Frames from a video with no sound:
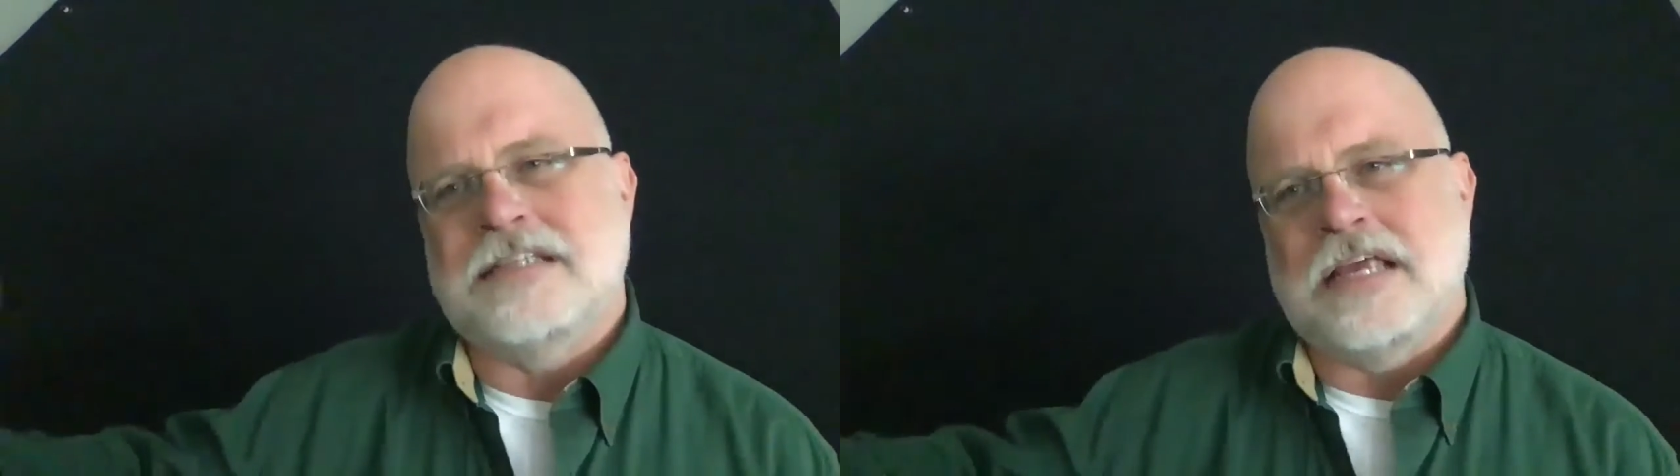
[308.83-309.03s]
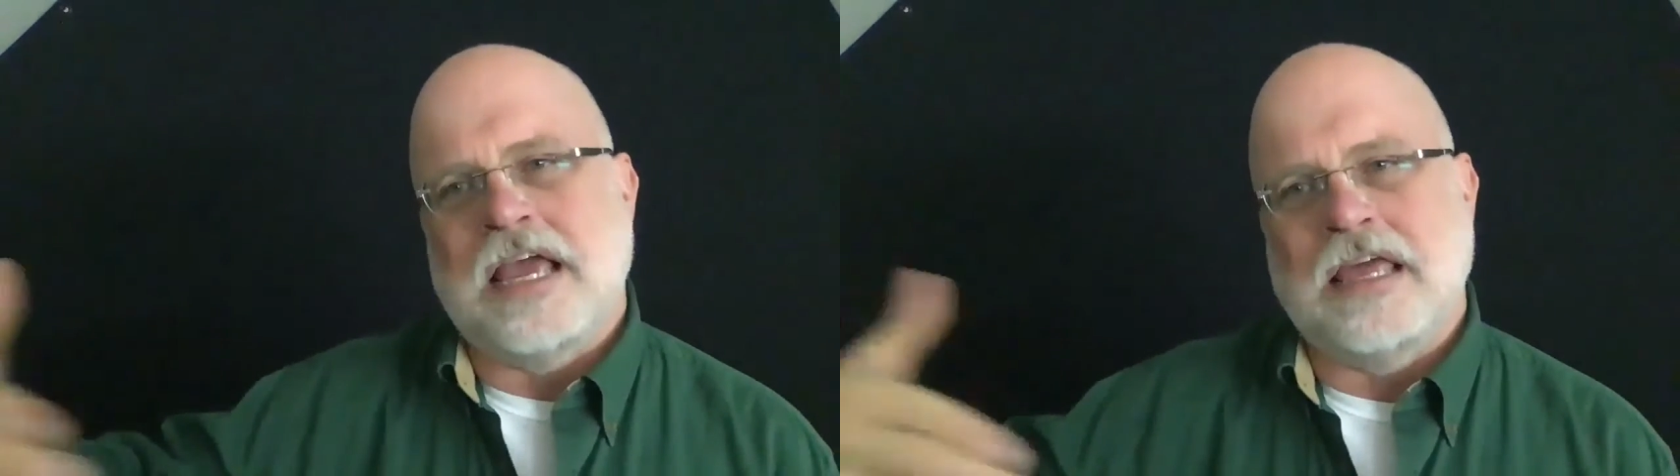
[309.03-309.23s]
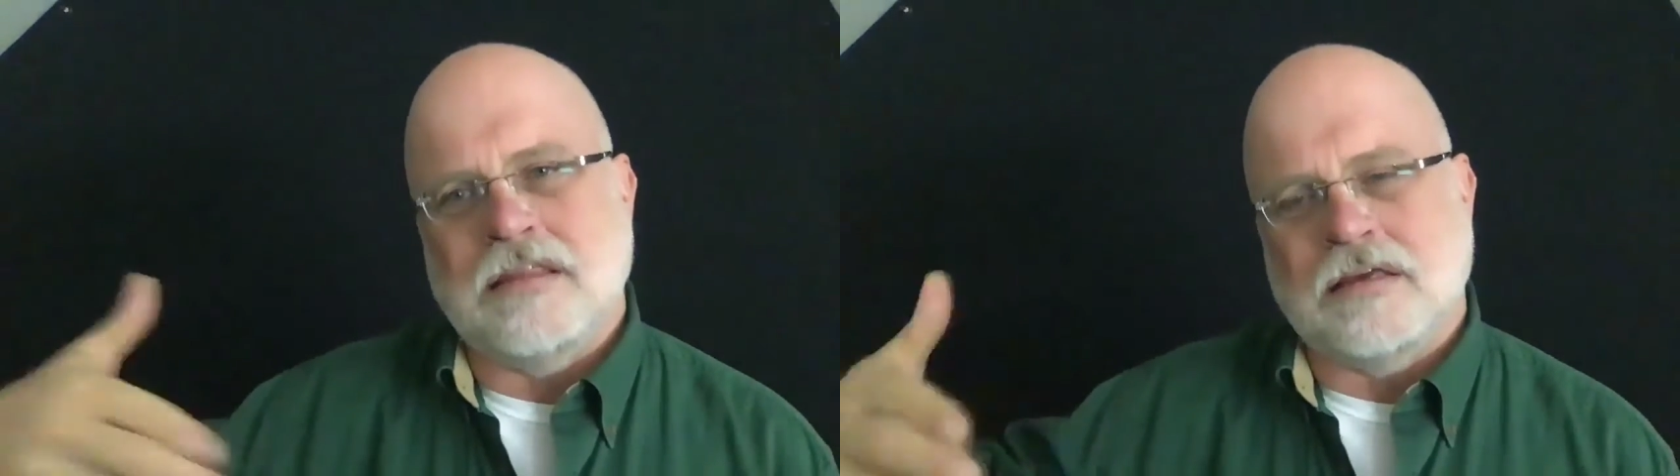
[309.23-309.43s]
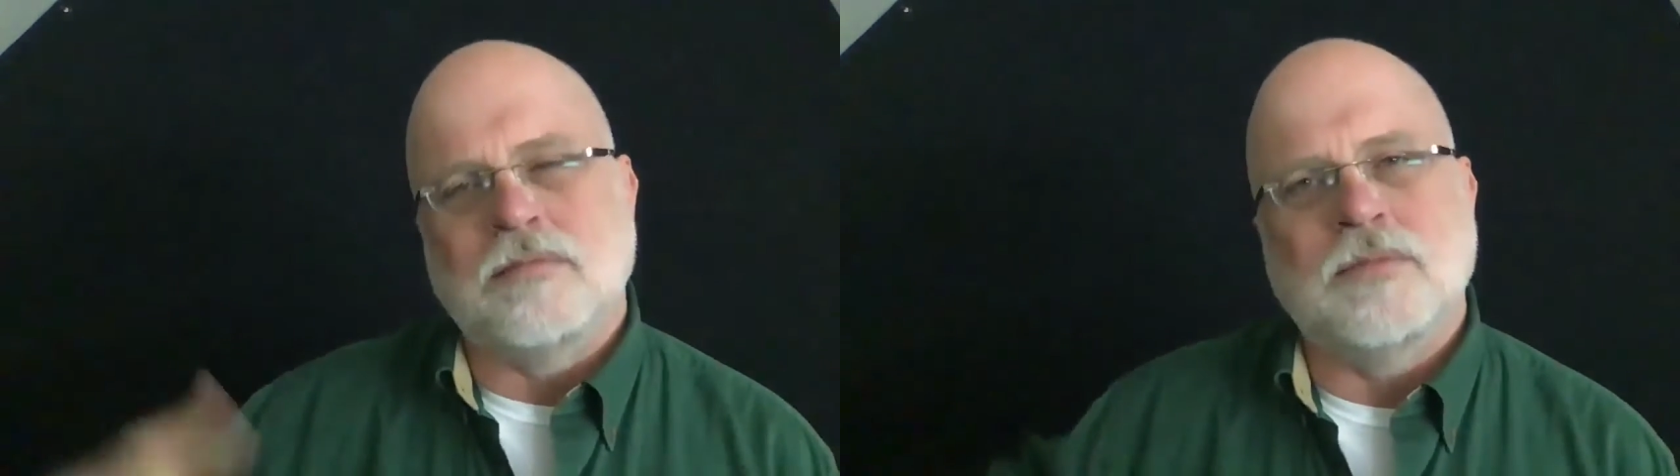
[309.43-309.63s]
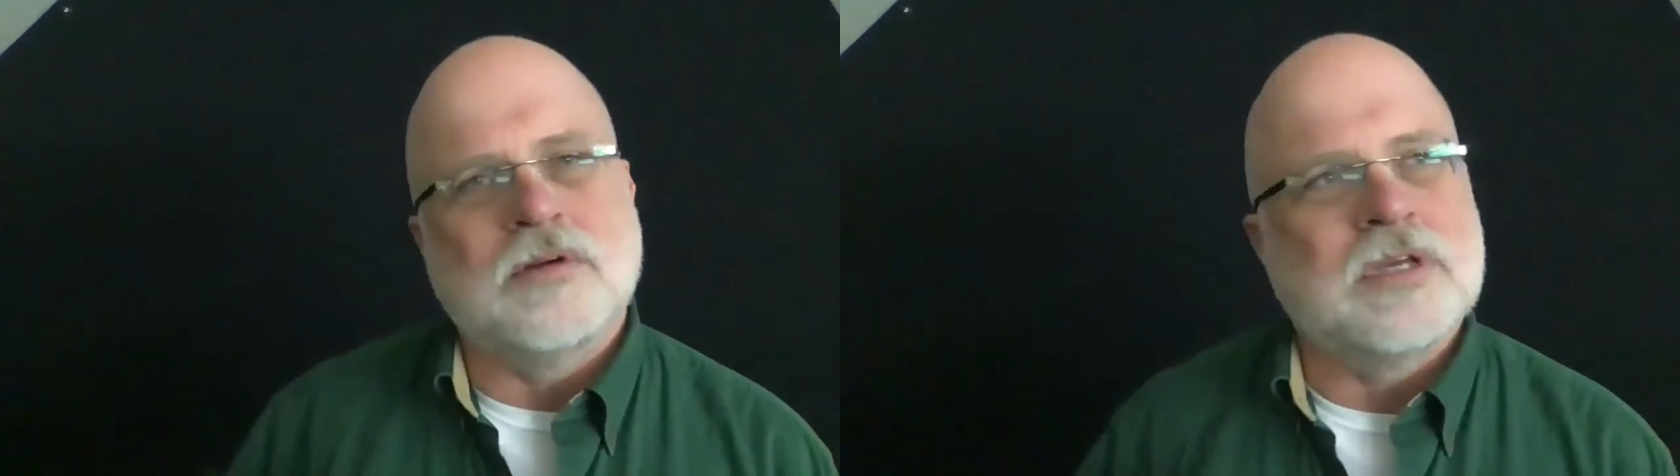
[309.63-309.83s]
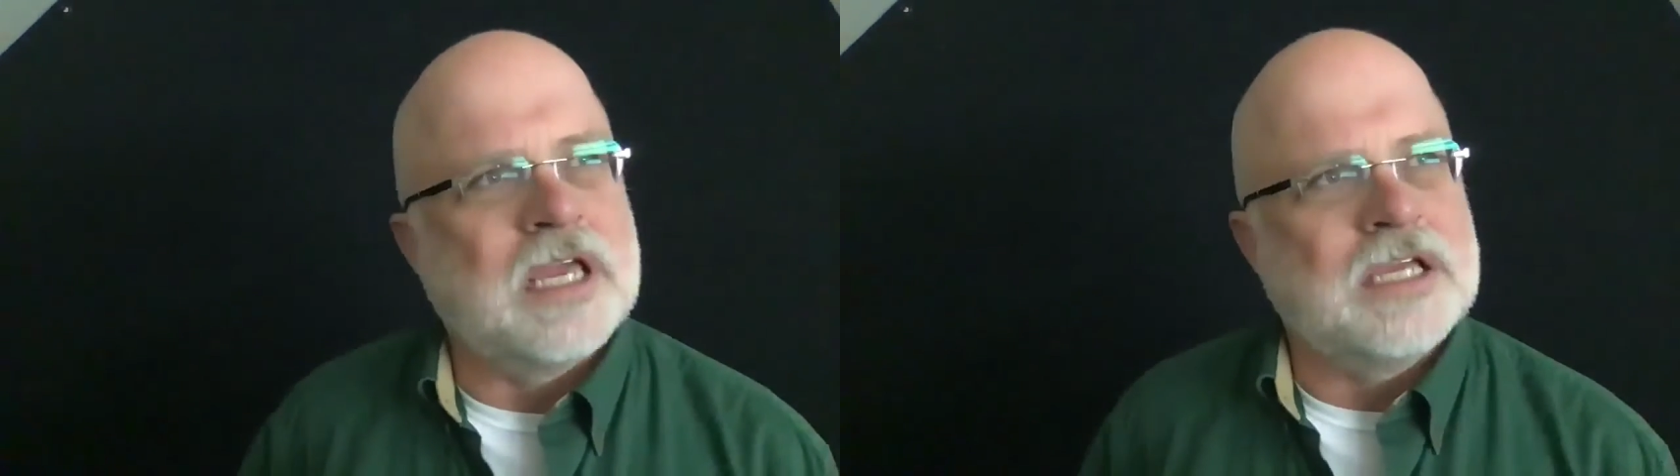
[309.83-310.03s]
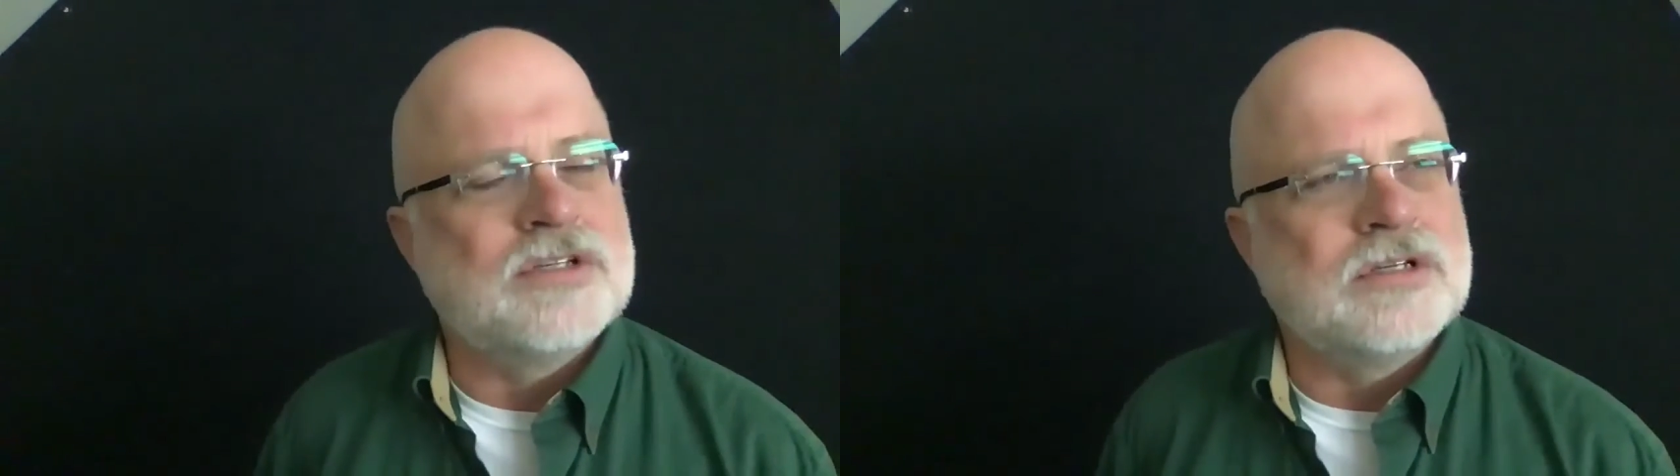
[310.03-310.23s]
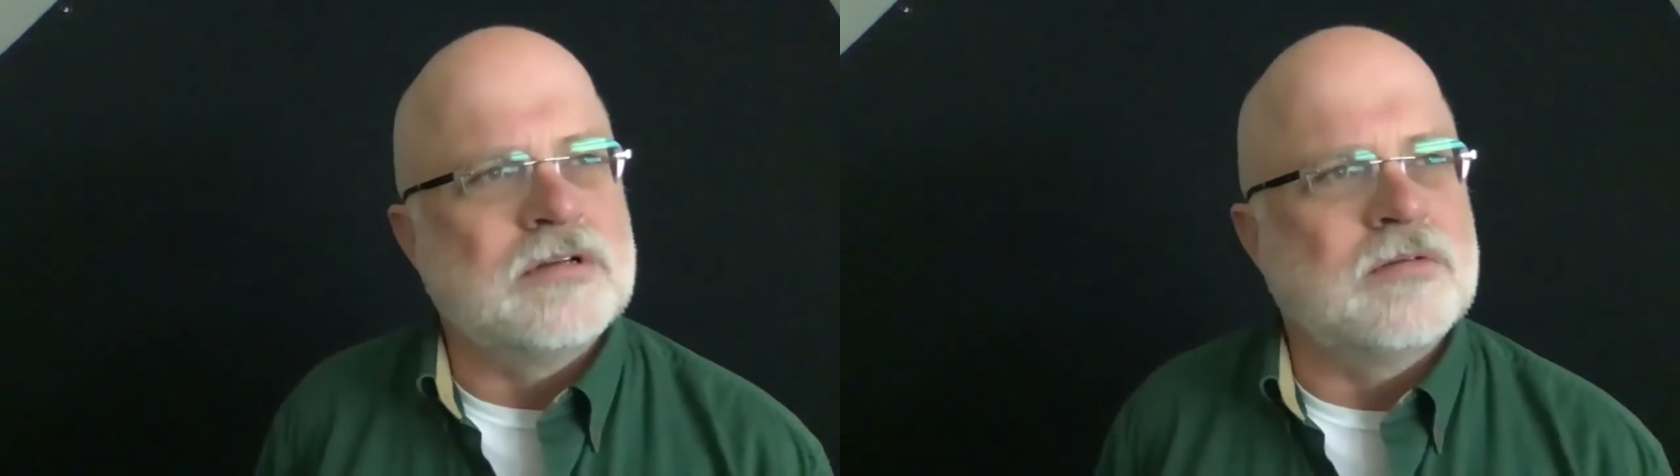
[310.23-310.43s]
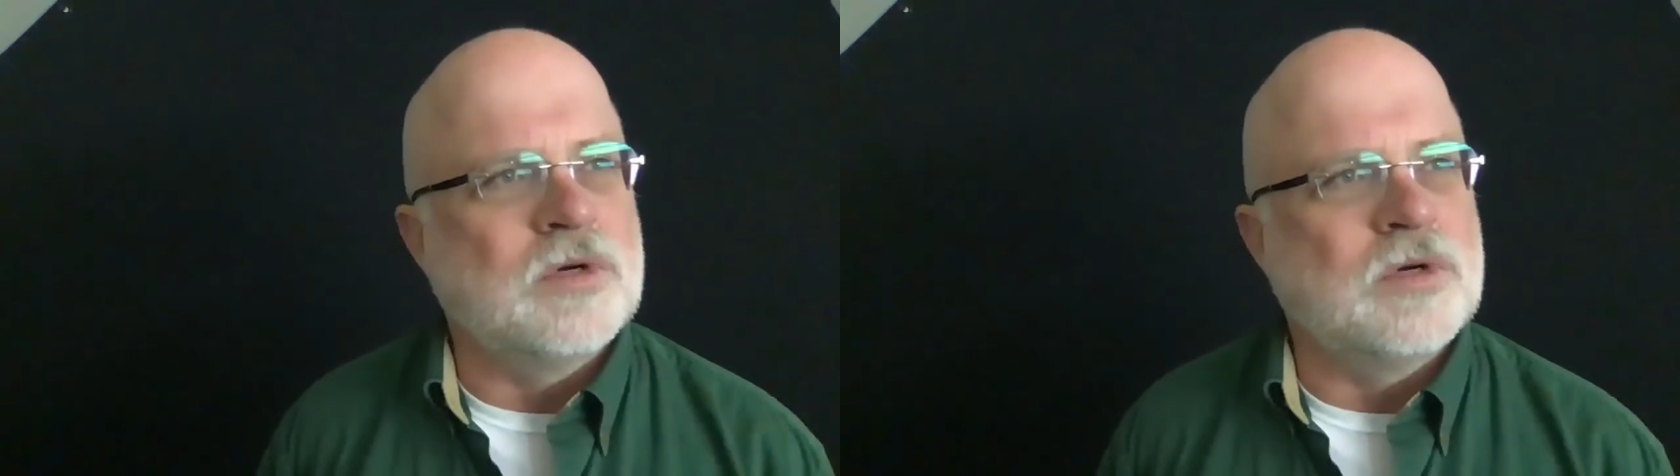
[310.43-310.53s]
day the communication